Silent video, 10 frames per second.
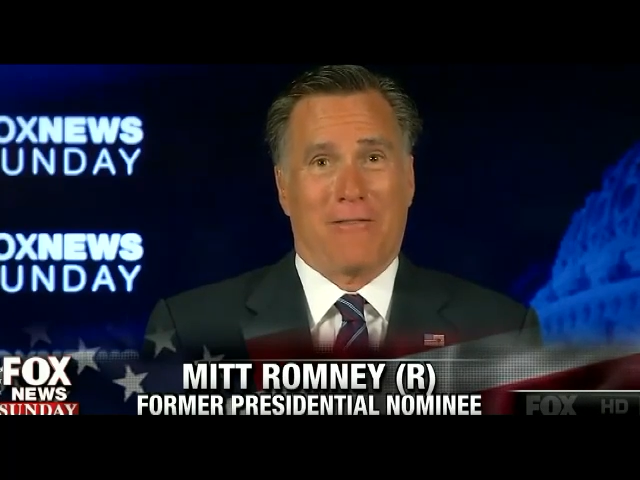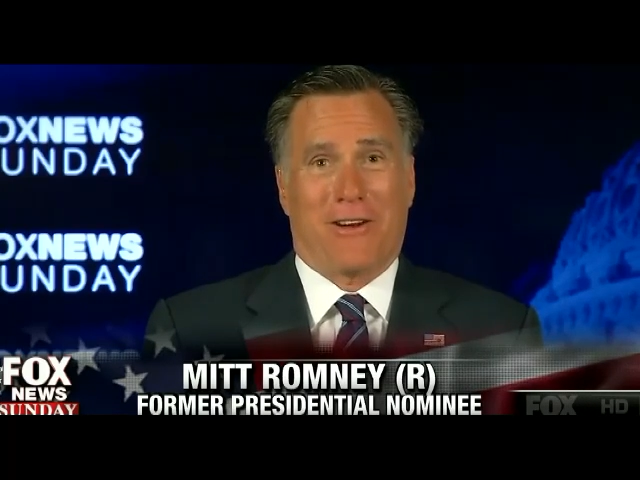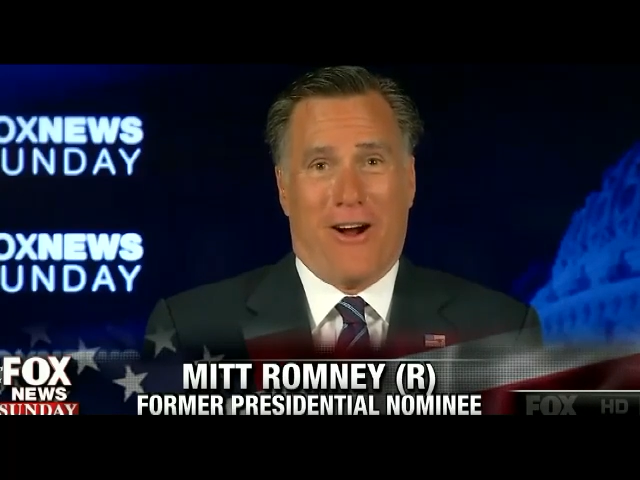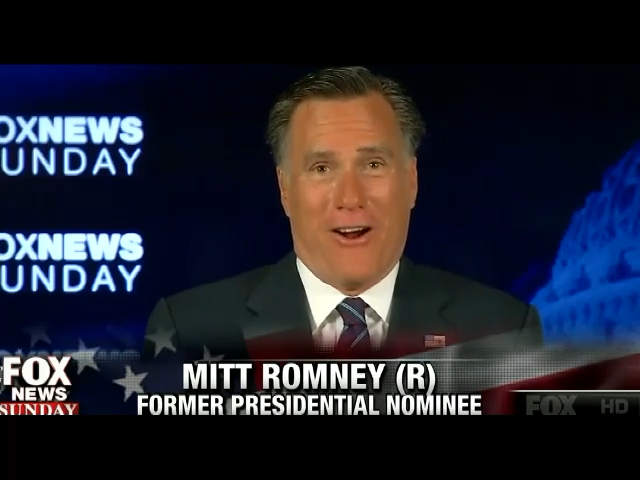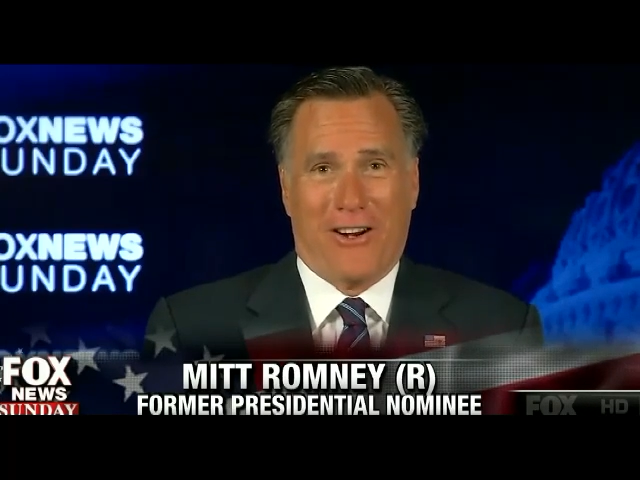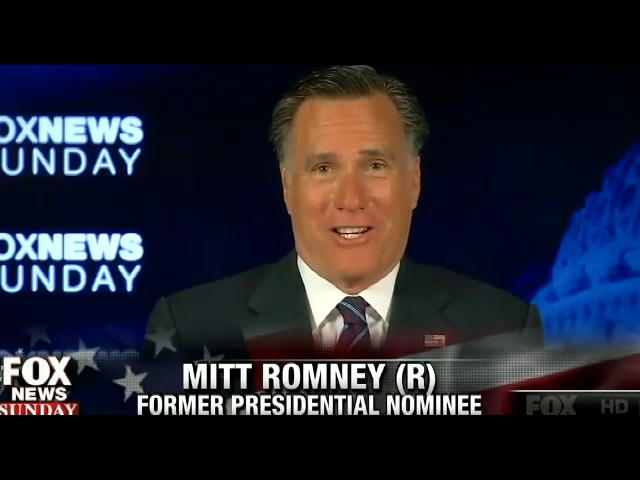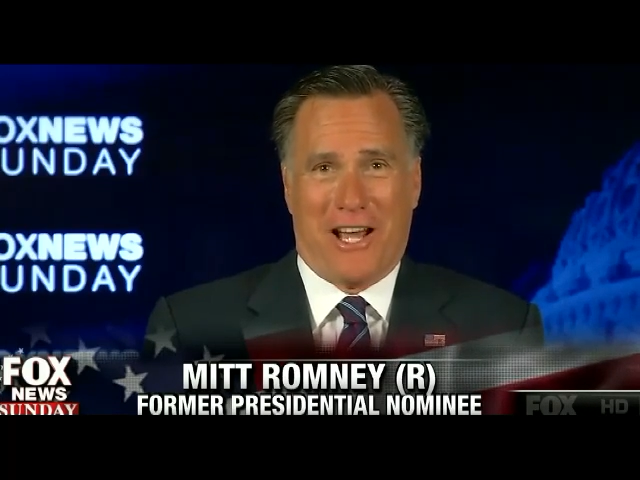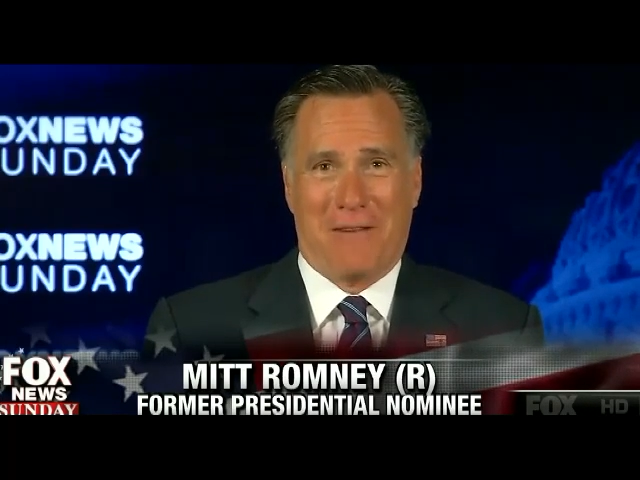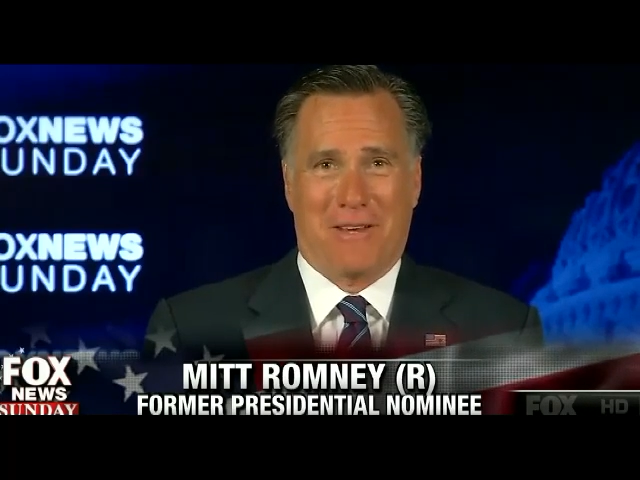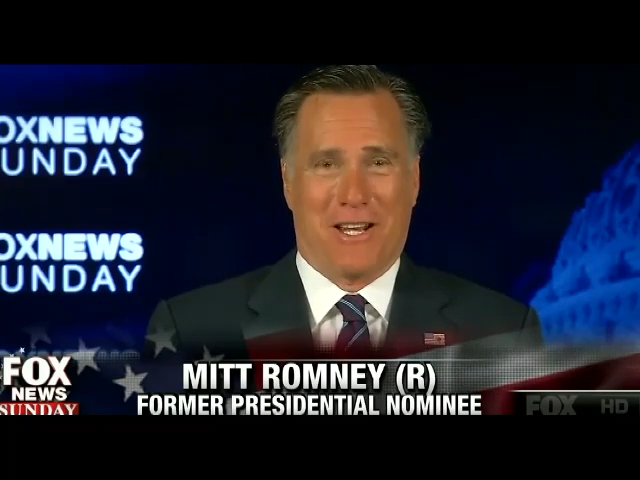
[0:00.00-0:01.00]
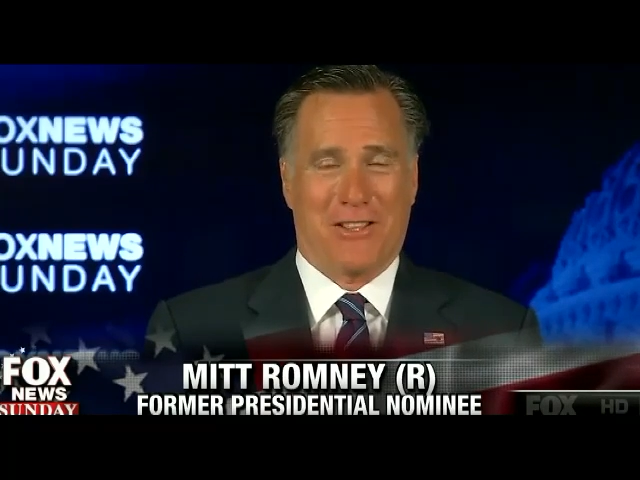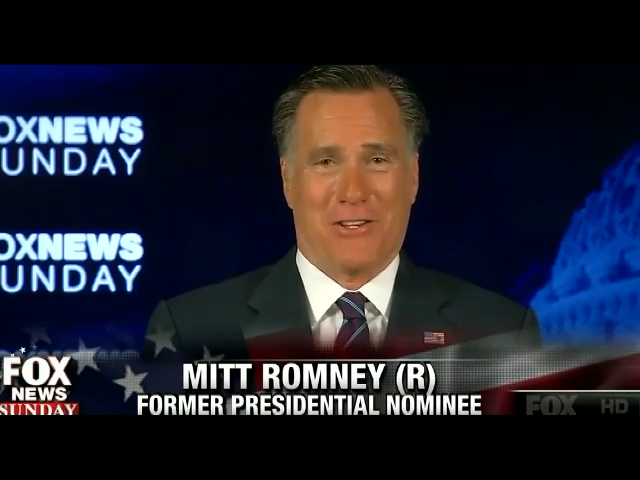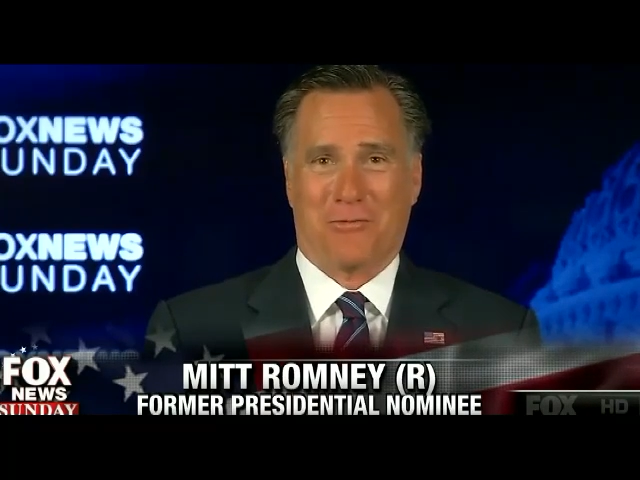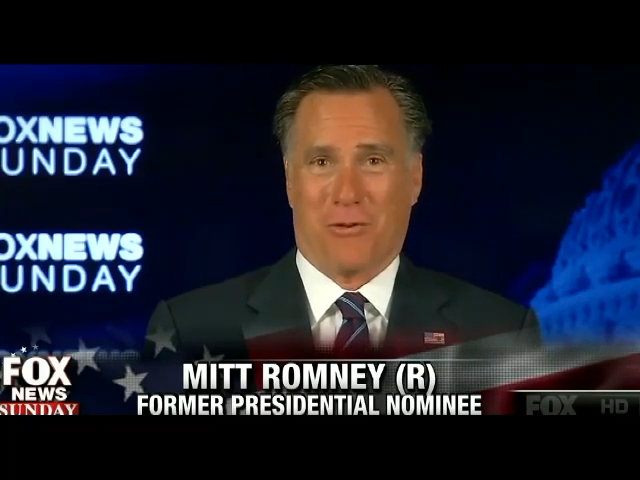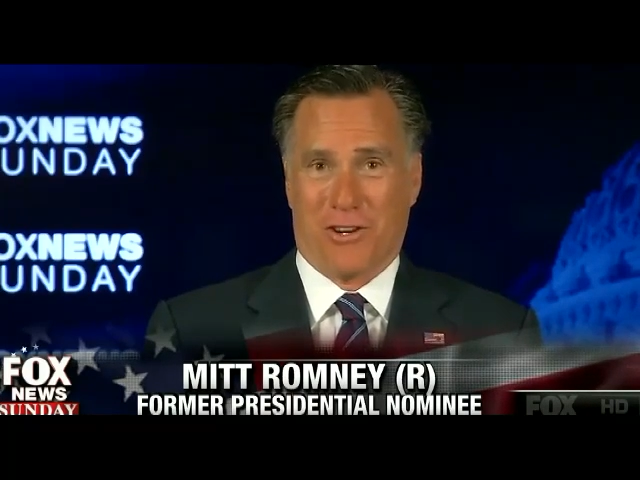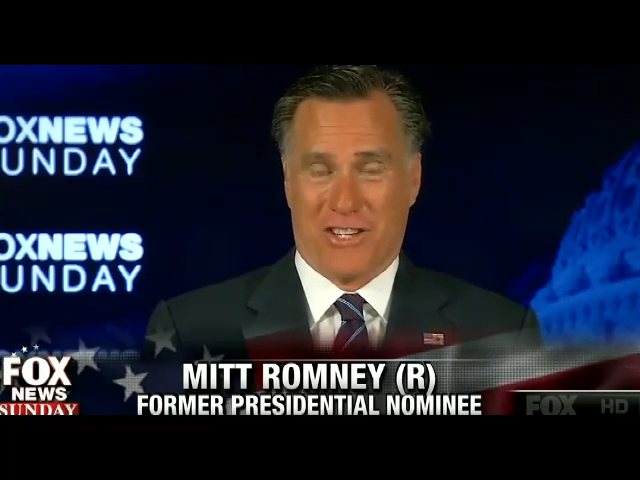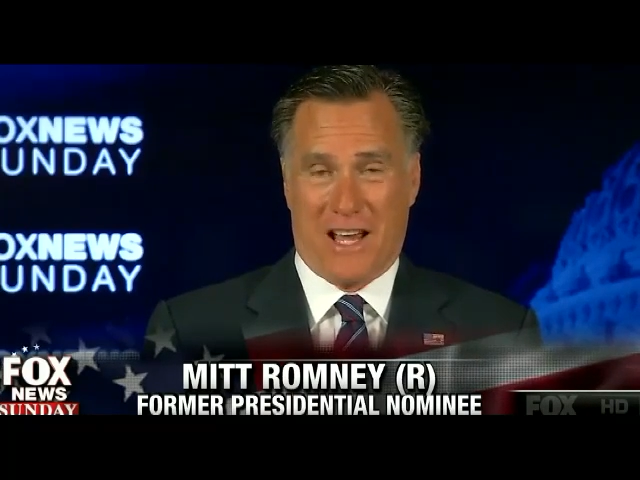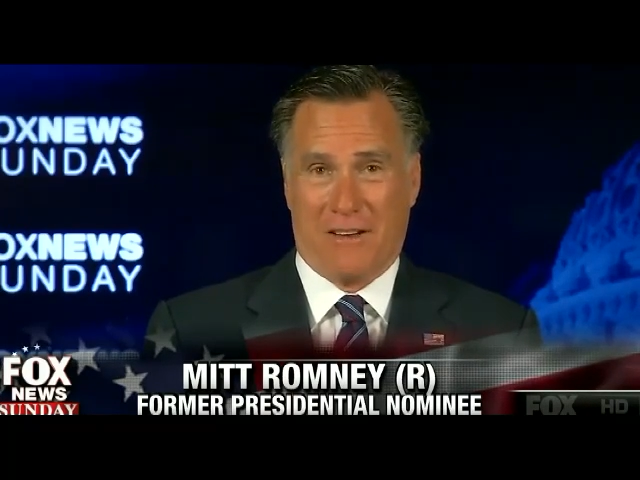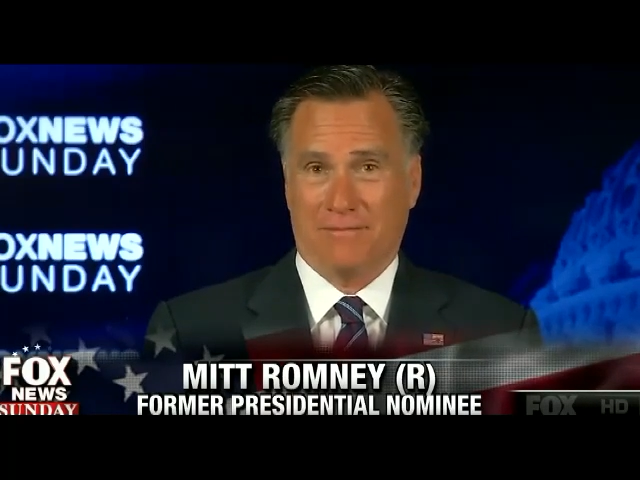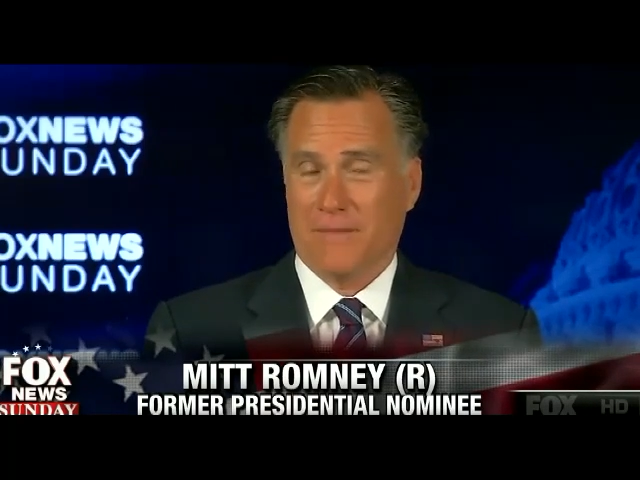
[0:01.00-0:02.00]
having a hard time getting those words
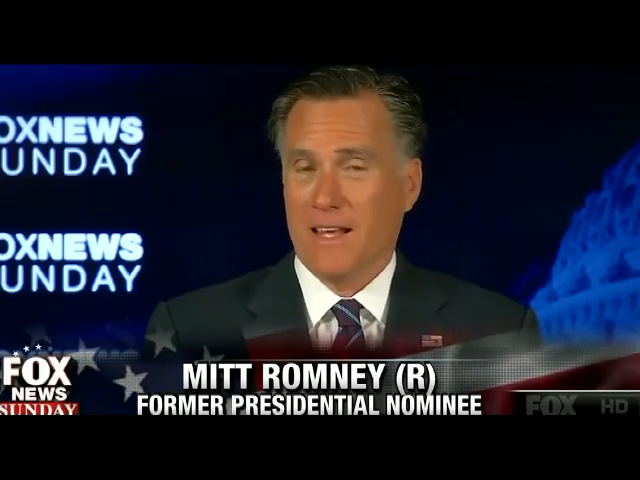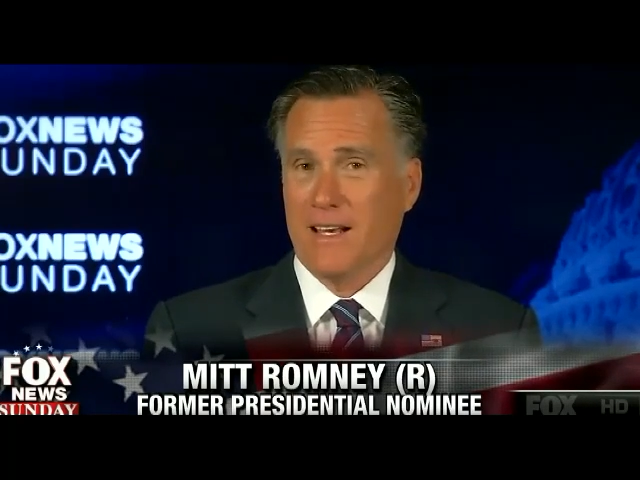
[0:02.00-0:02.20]
out.